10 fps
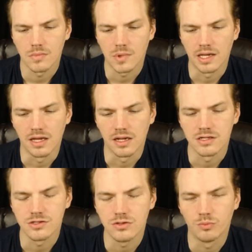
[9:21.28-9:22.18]
and
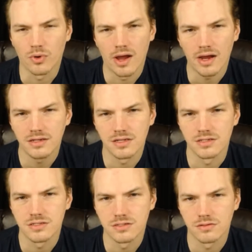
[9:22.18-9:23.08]
as you
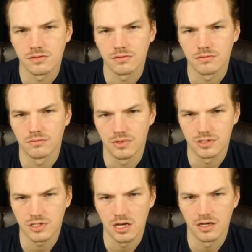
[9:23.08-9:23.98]
practice
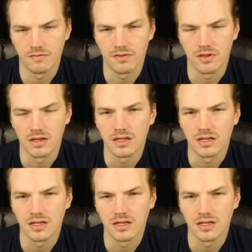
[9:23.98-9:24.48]
this kind of thing,